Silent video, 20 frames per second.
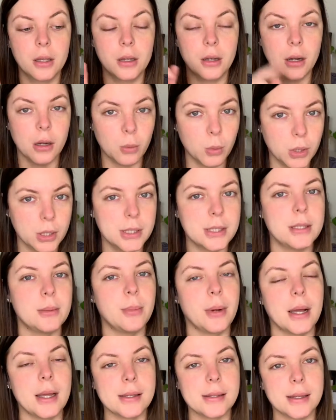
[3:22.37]
I wanted to
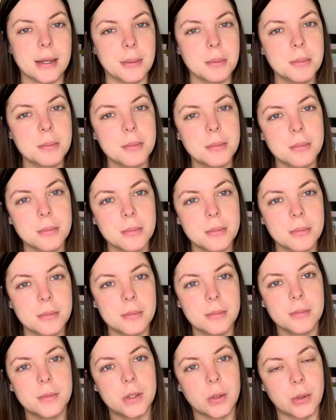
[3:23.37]
buy some,
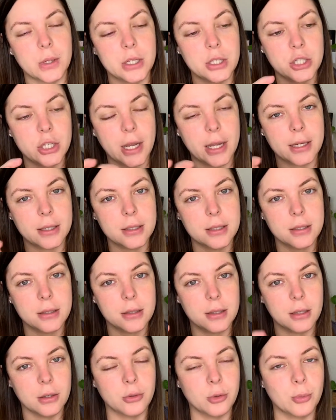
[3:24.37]
so I checked
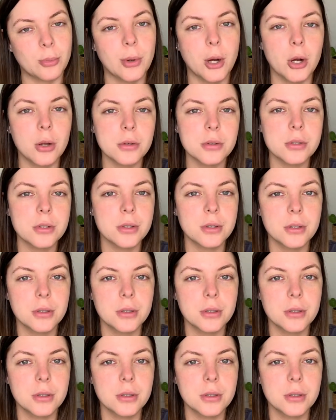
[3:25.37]
the little pot.